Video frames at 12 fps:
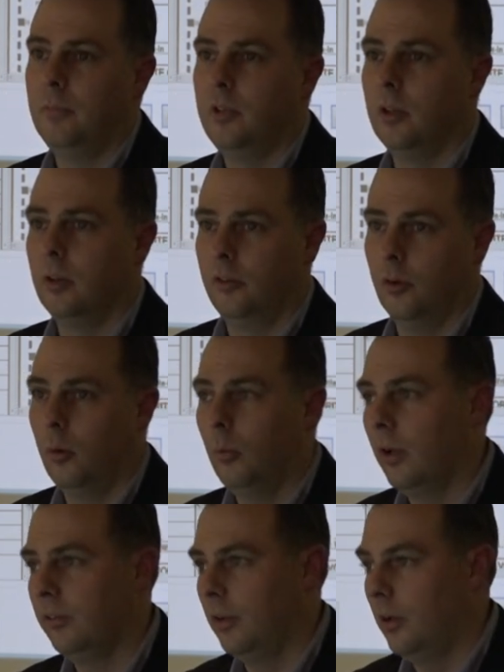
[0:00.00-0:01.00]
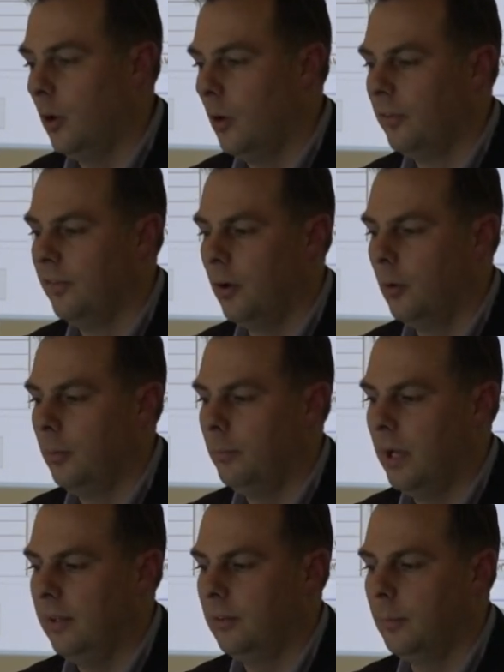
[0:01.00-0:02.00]
to so it was an overvote
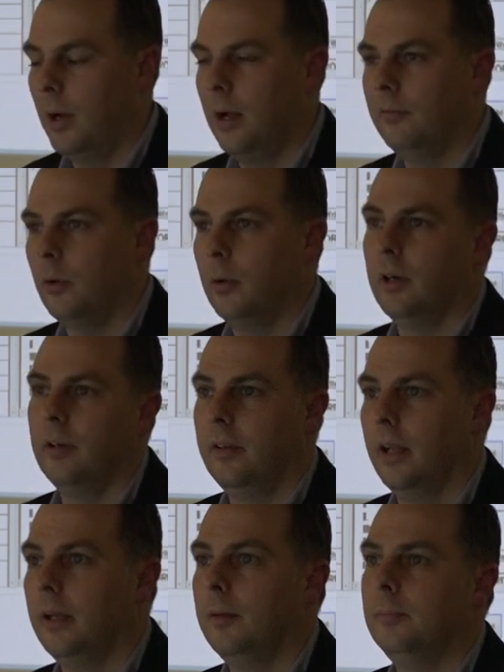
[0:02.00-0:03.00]
based upon voter intent.